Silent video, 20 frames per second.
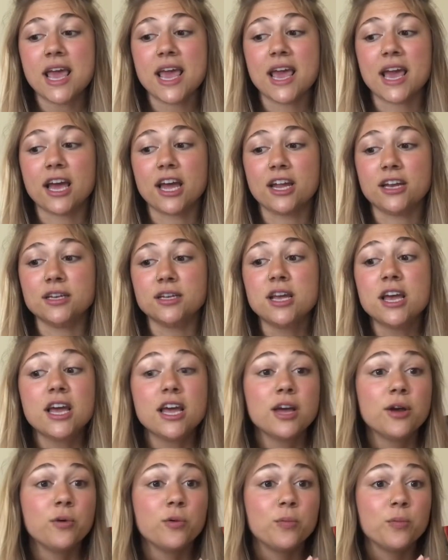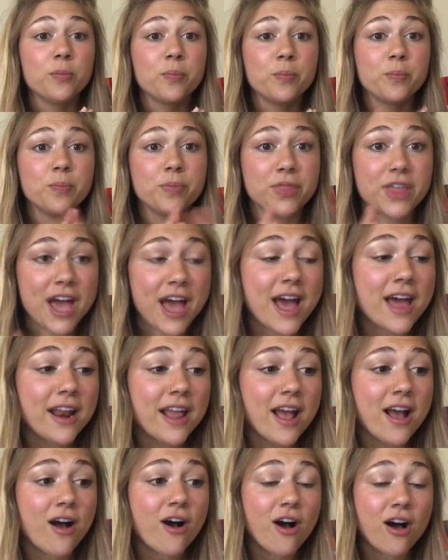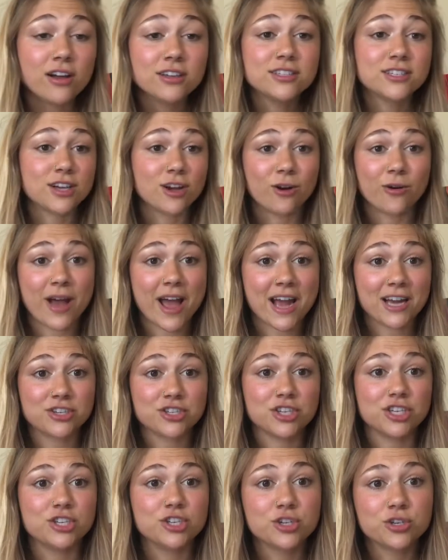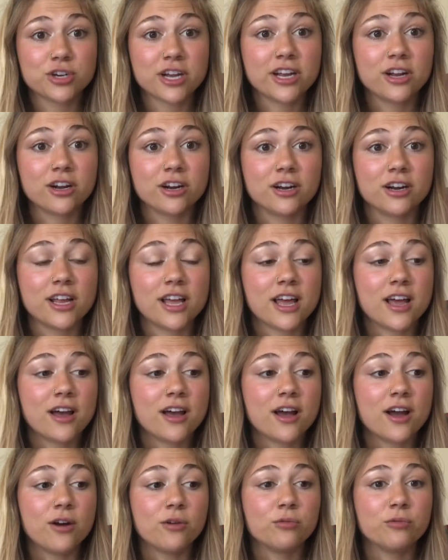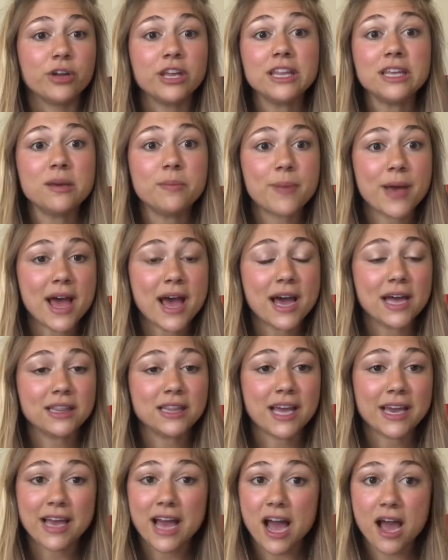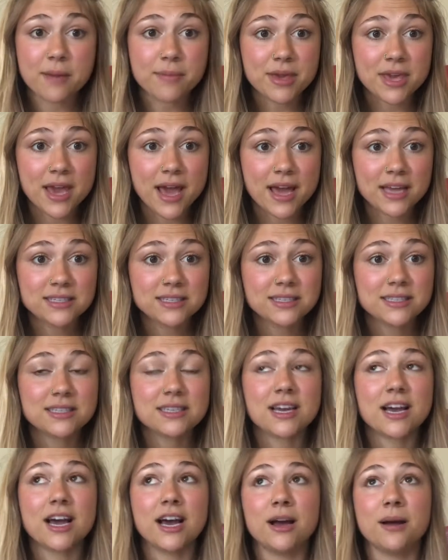And that also actually triggered a really bad like IBS,